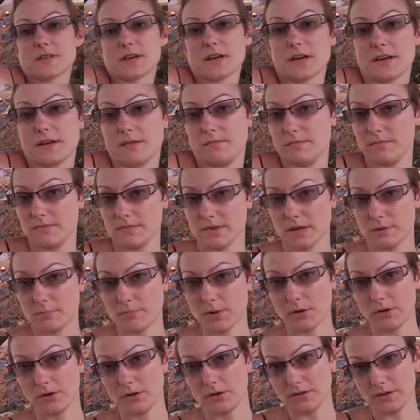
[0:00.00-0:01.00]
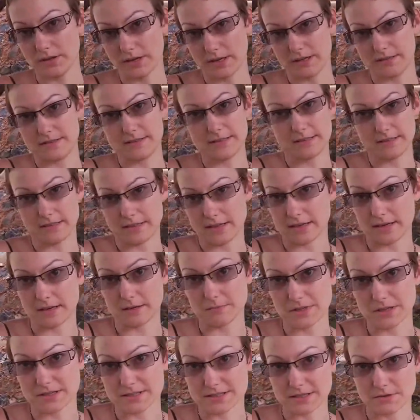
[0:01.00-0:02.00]
time I pulled, I didn't get
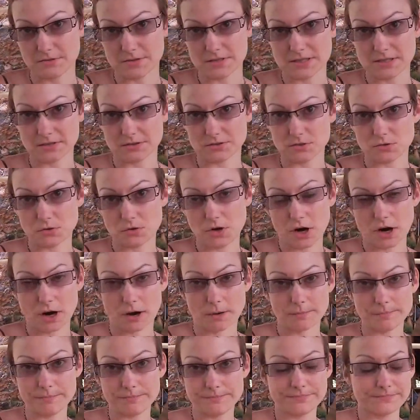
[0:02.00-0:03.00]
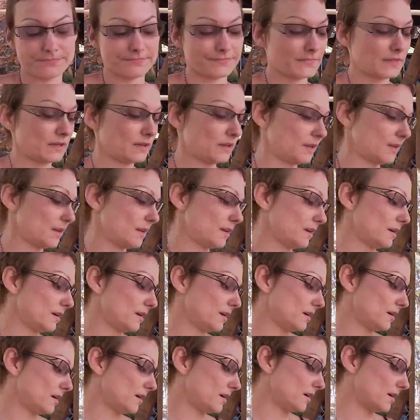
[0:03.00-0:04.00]
him because he was still too calm.
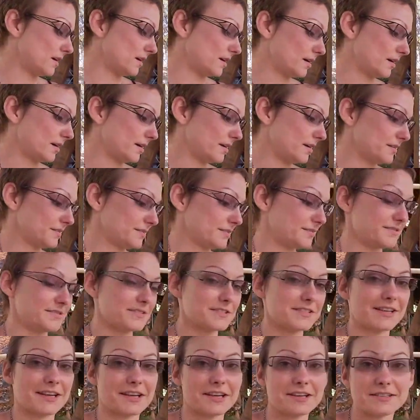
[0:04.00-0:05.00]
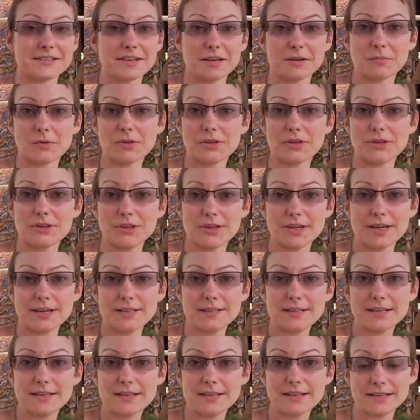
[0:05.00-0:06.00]
Uh, second time, clearly I
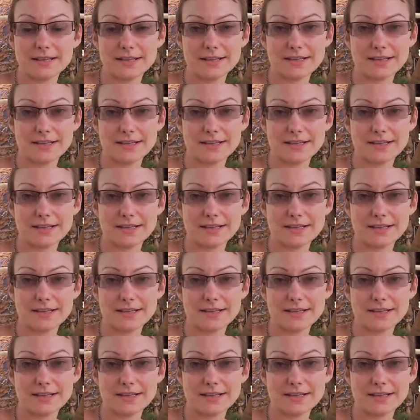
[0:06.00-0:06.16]
did.